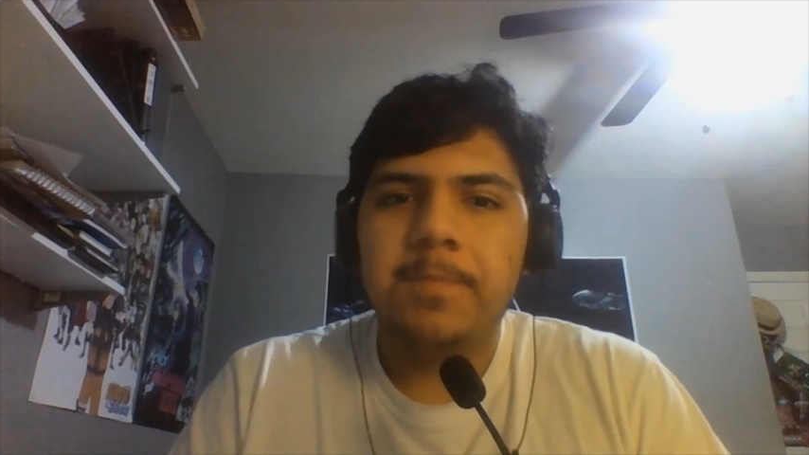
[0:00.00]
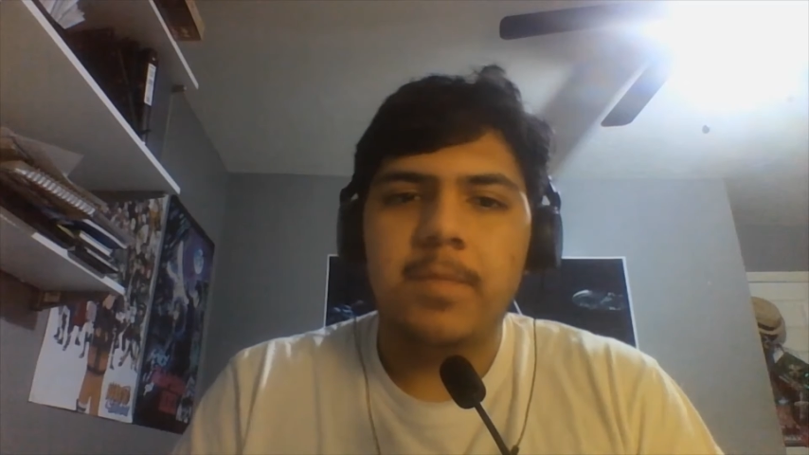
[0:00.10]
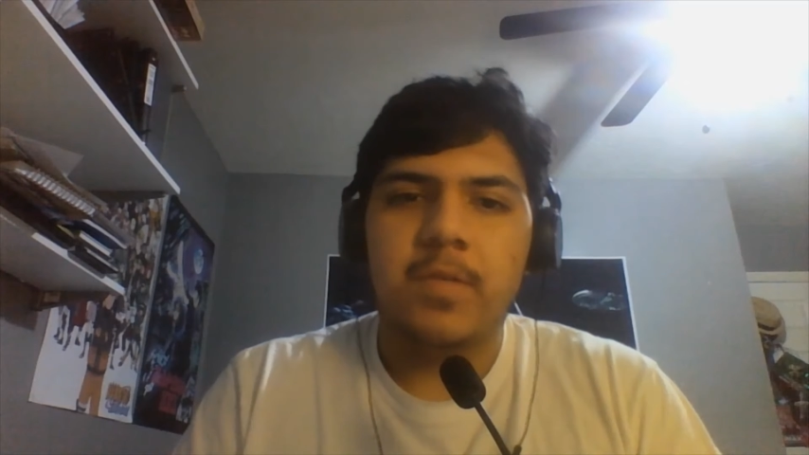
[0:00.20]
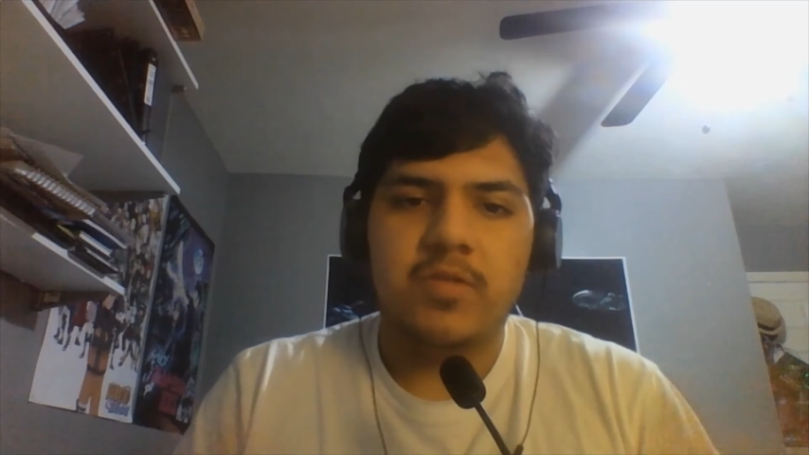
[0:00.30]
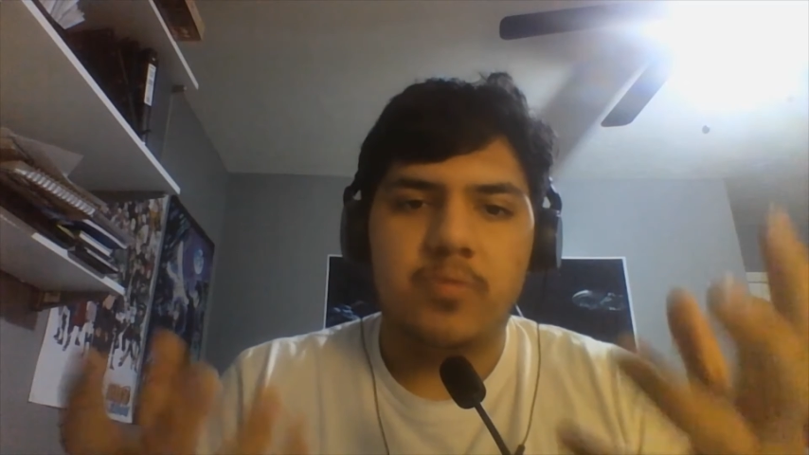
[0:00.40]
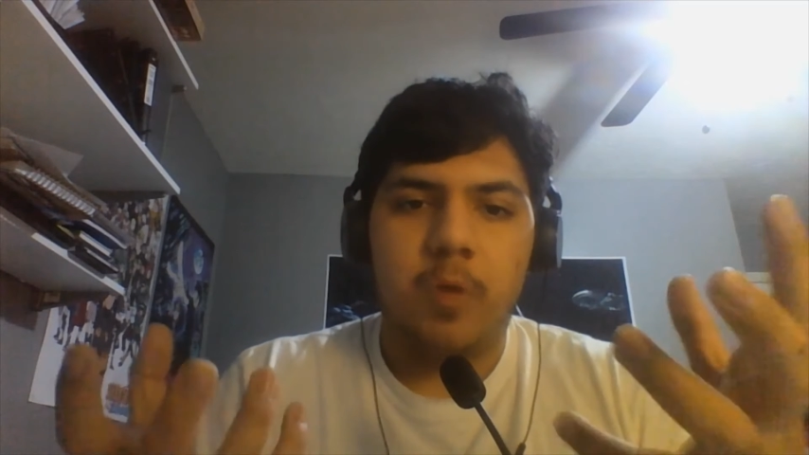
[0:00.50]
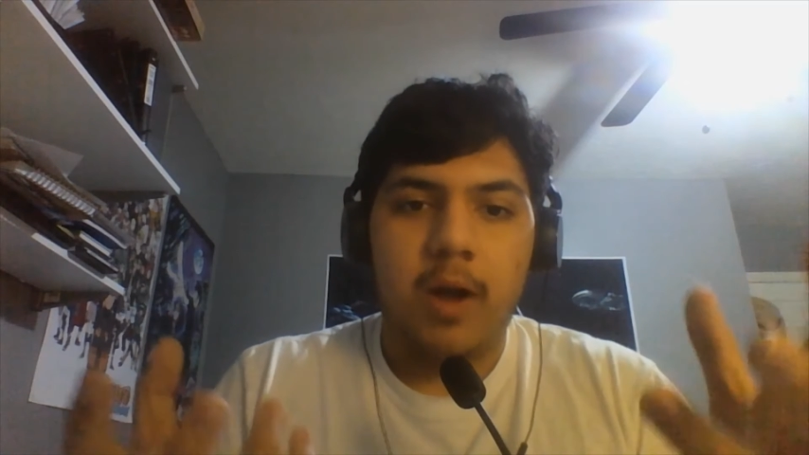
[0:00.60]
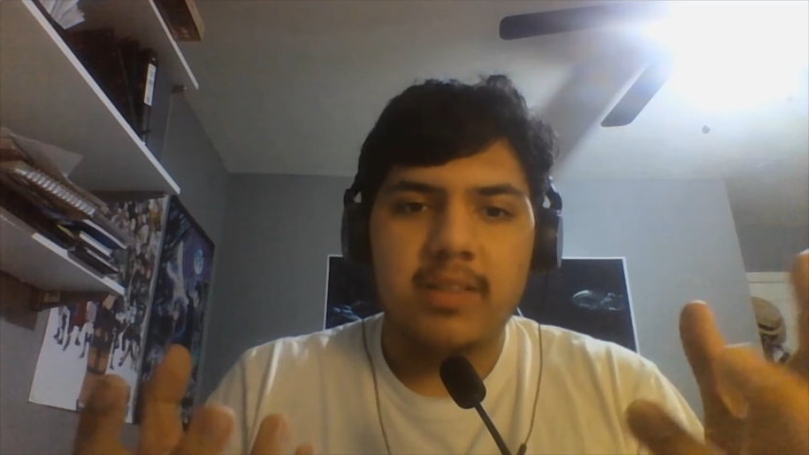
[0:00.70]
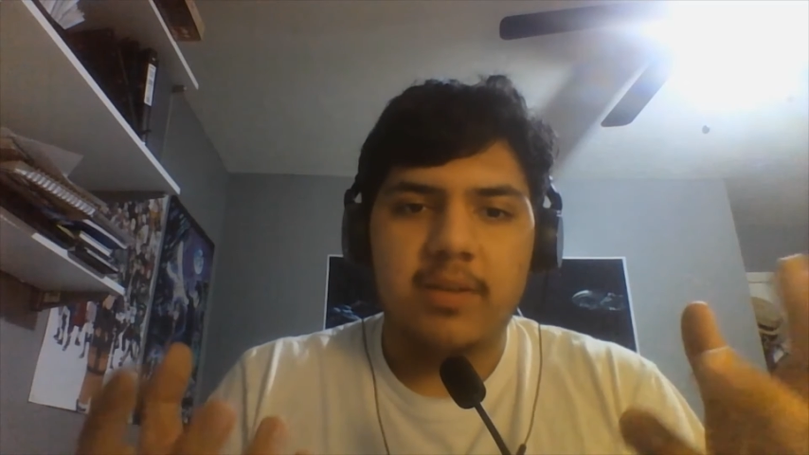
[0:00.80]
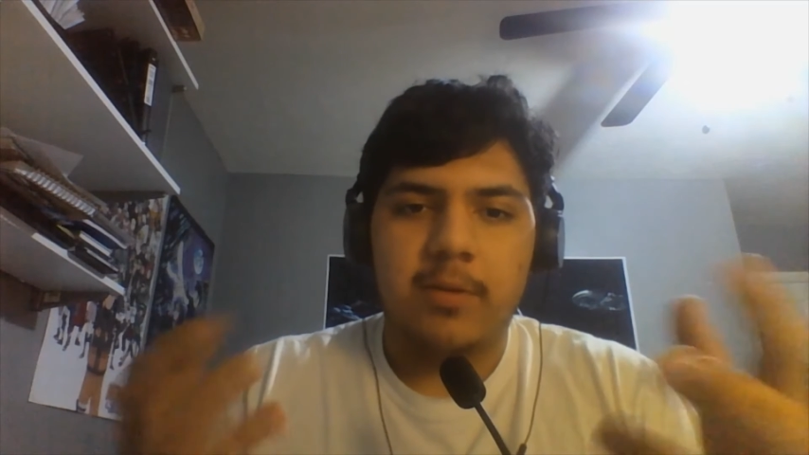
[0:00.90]
there's
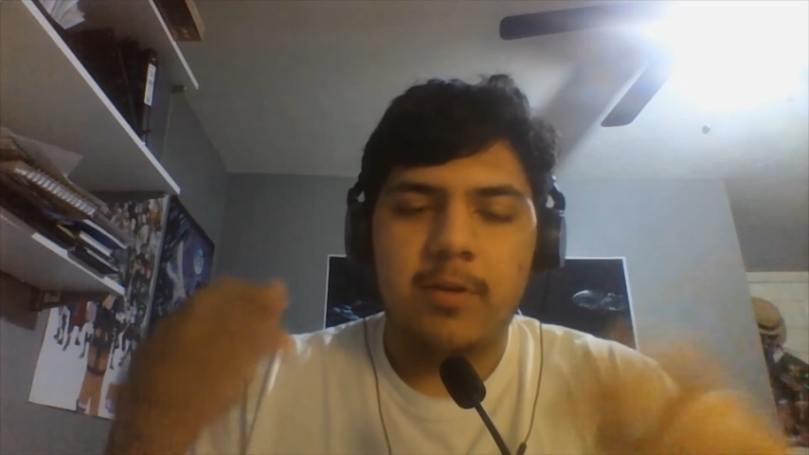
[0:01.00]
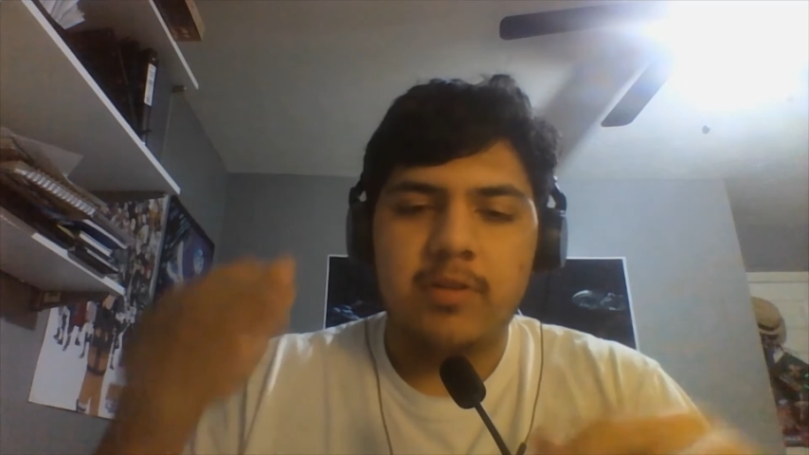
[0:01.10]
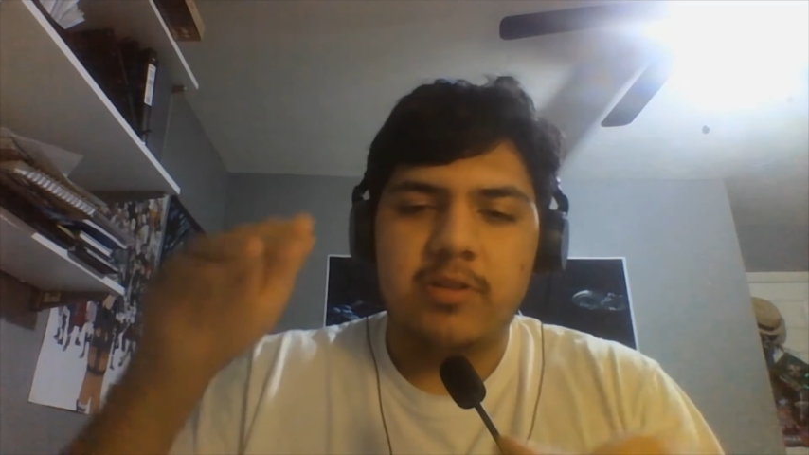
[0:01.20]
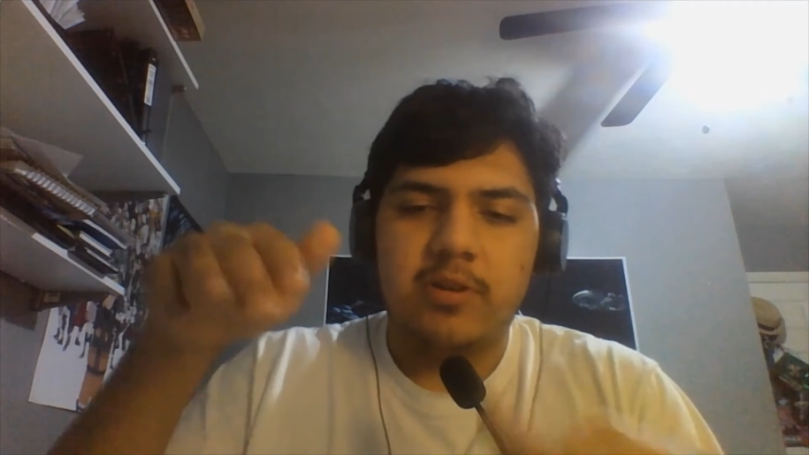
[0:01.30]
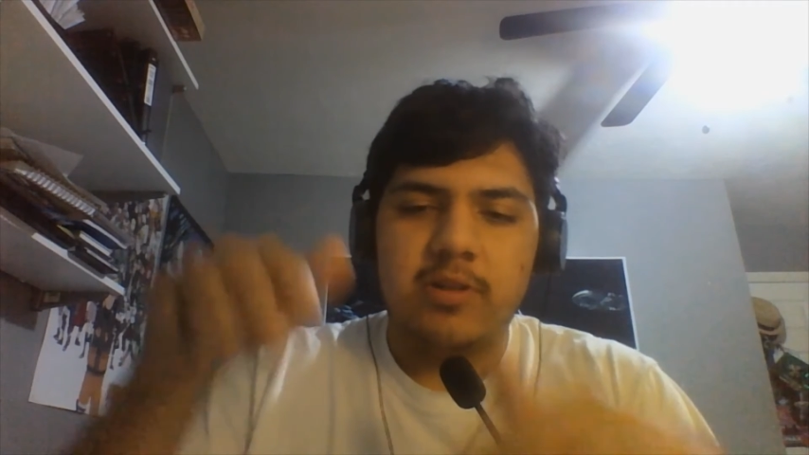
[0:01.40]
rocks everywhere, so you're